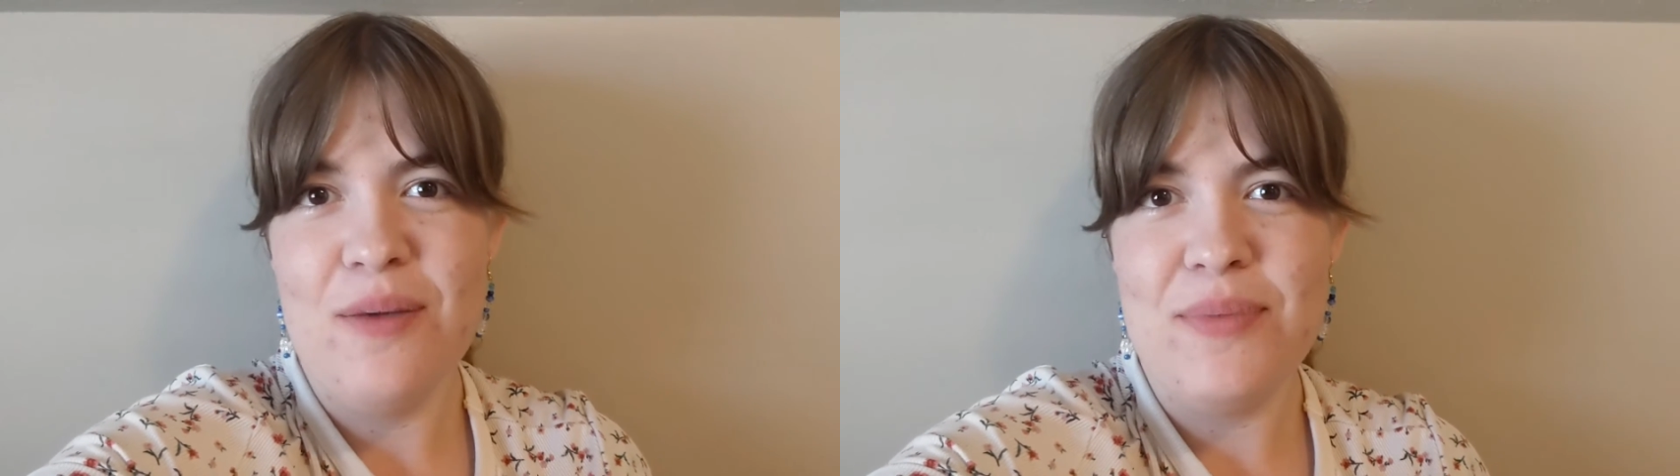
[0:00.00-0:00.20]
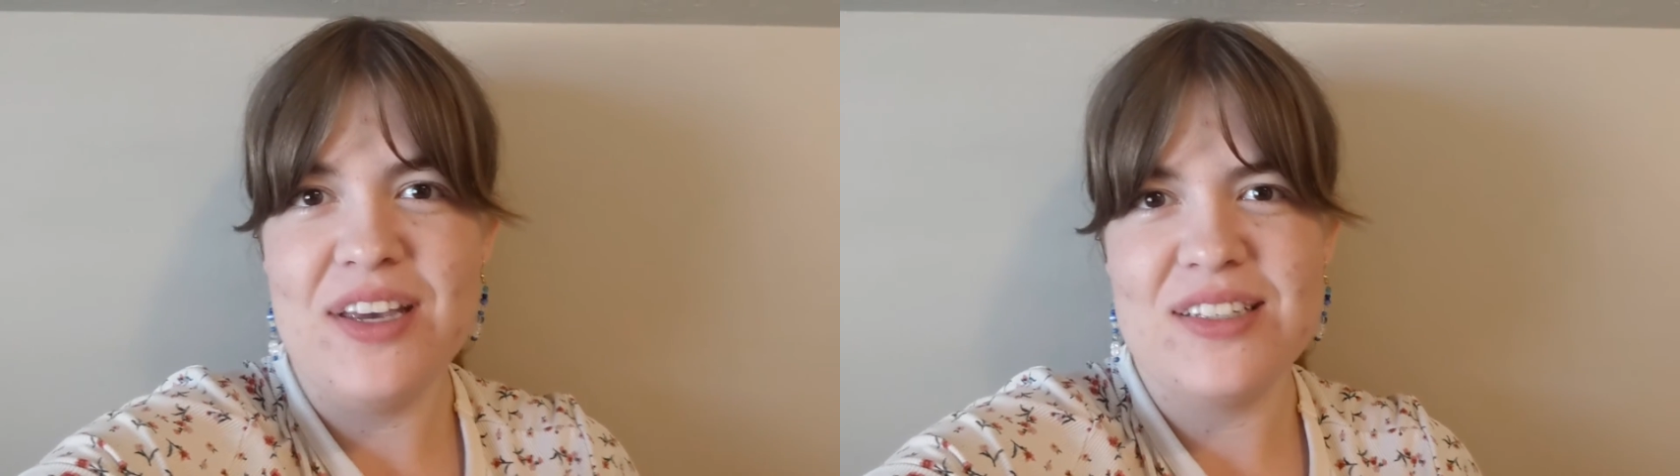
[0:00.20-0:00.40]

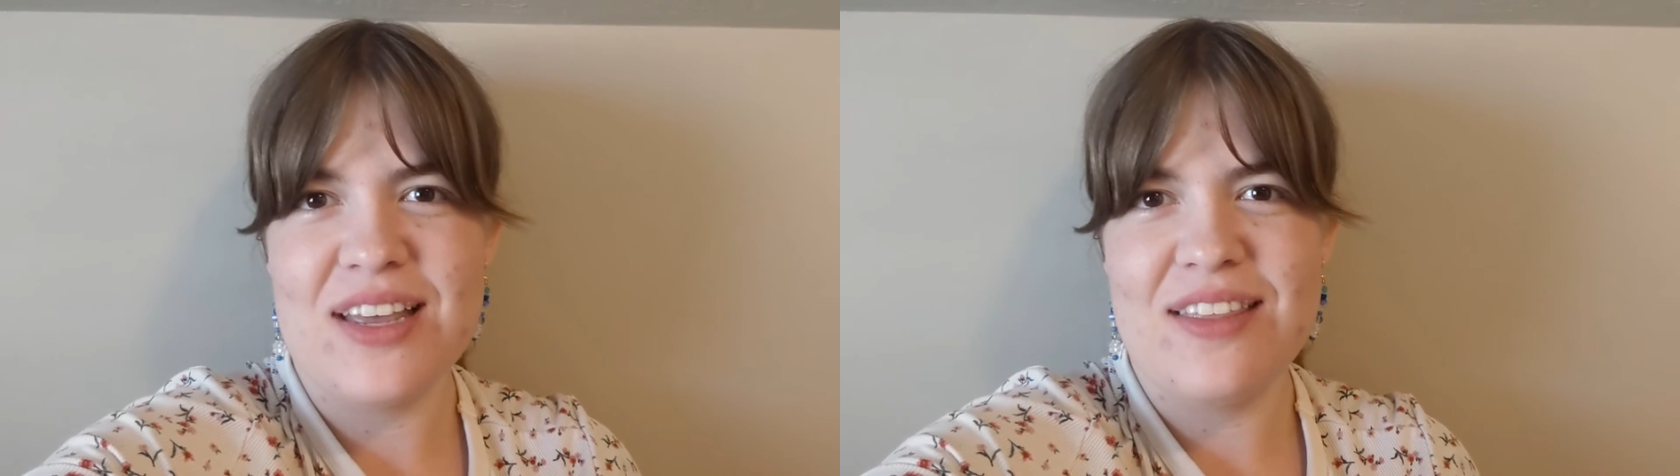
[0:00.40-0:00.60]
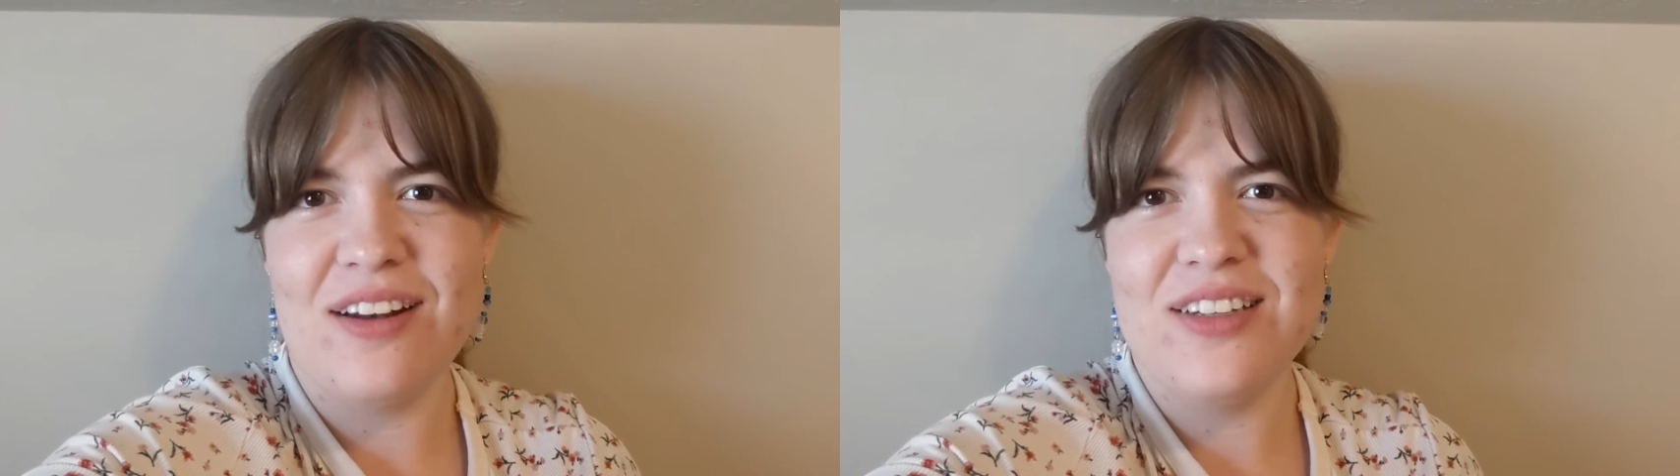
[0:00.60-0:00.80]
because
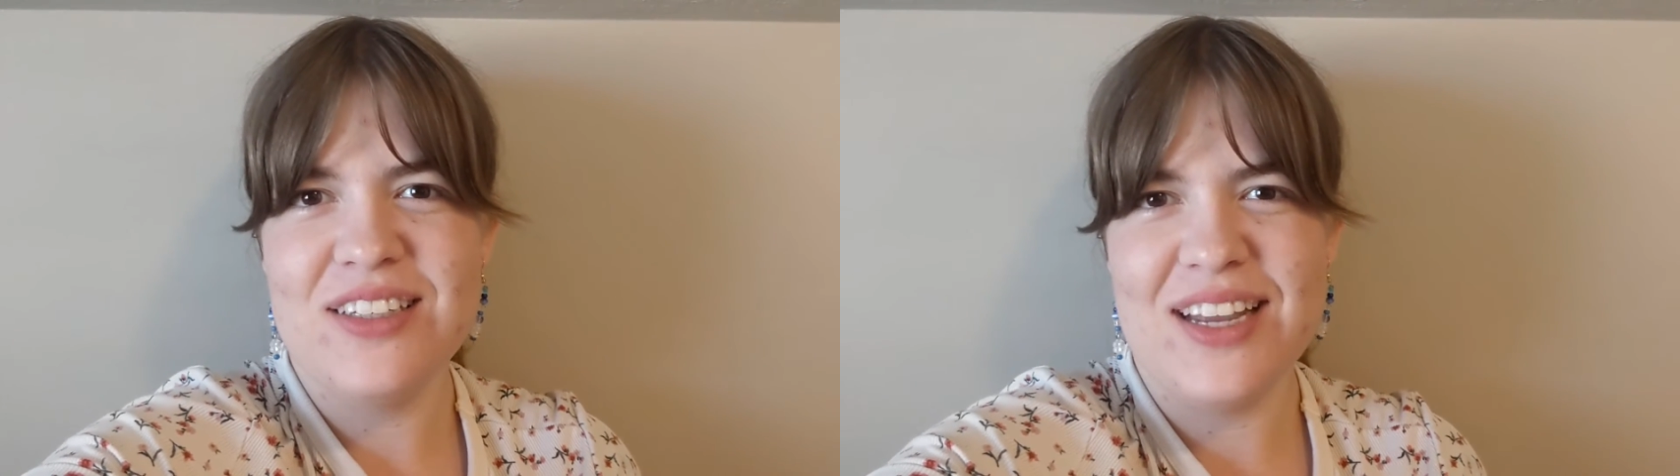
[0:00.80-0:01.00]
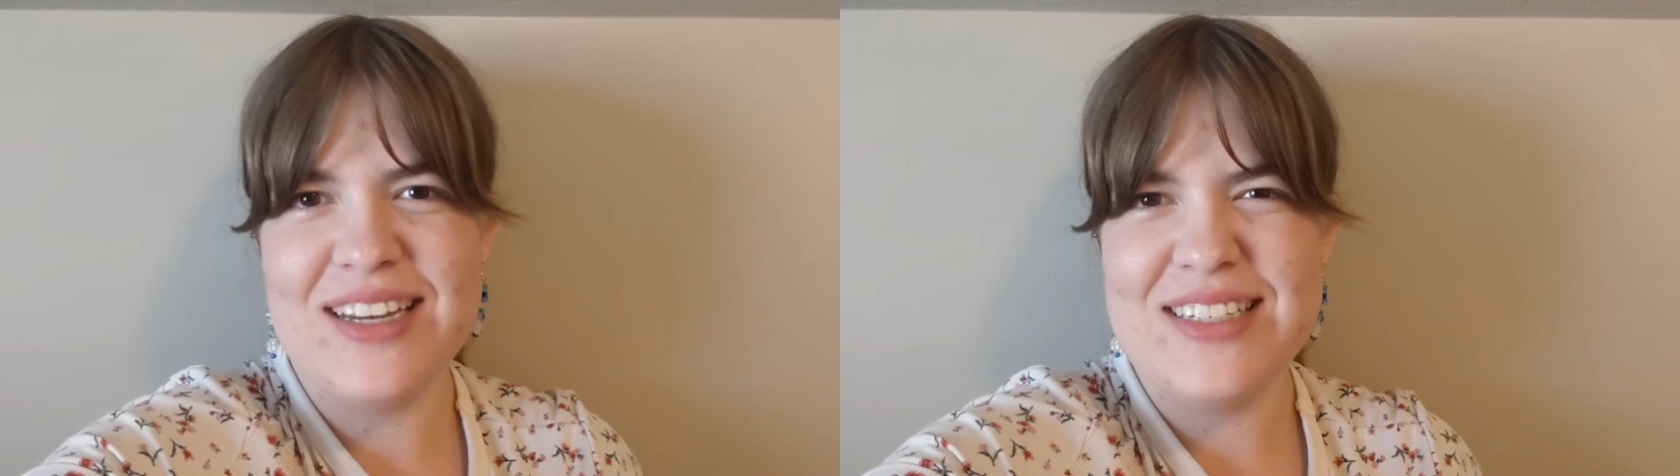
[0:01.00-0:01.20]
I thought it
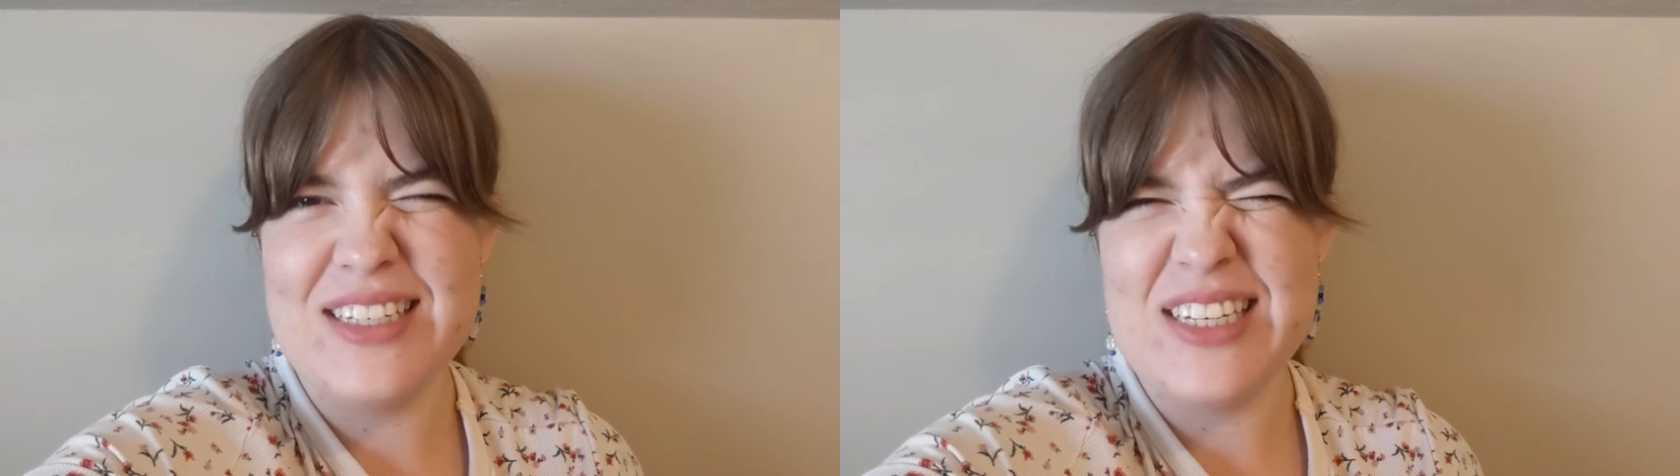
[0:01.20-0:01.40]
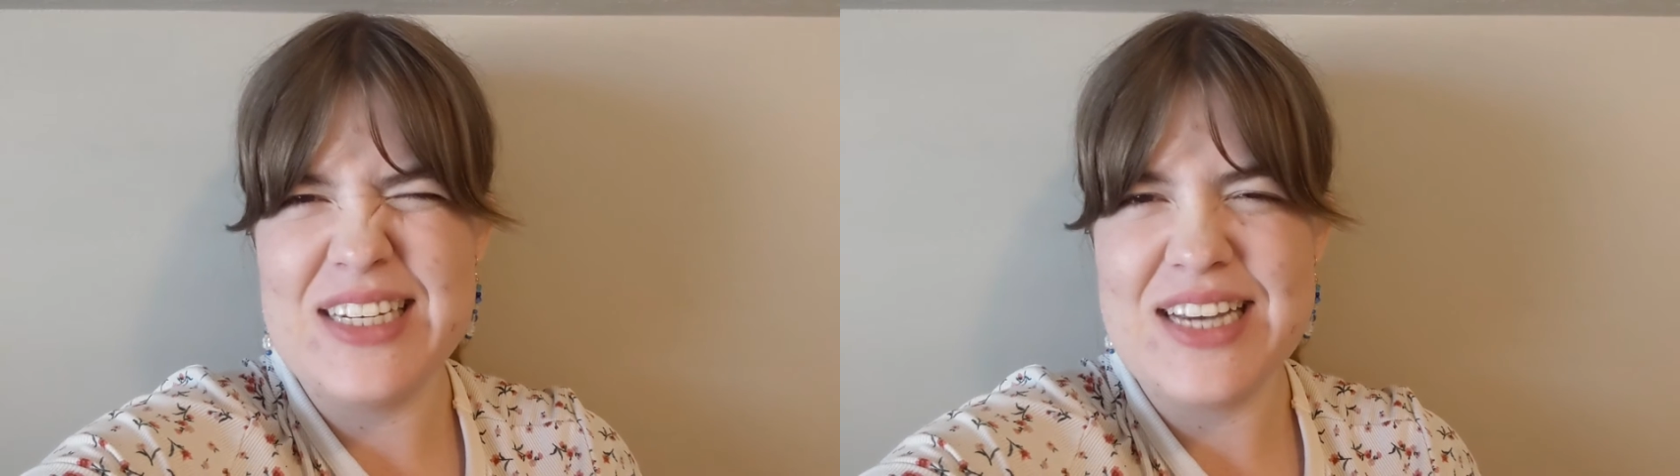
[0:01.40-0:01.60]
looked like Disney